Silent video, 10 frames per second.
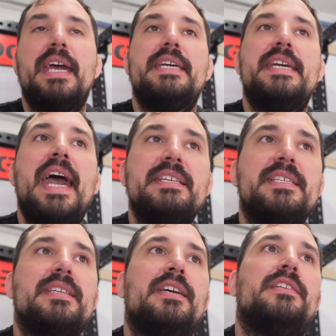
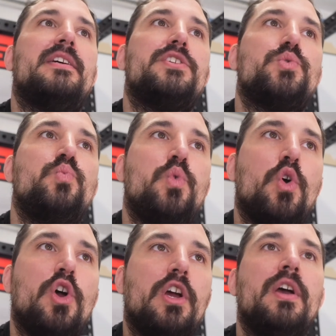Yes, it does
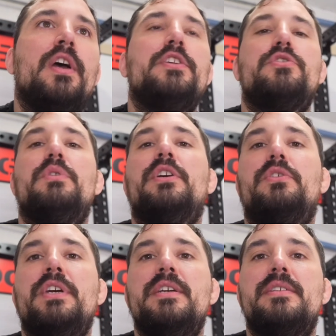work to
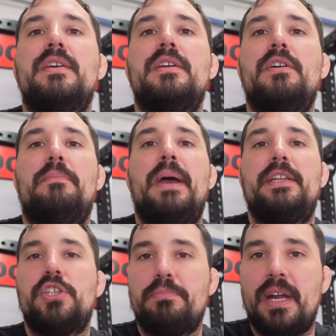increase your
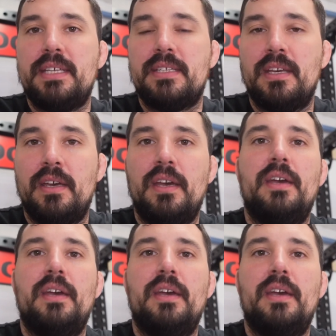bench press.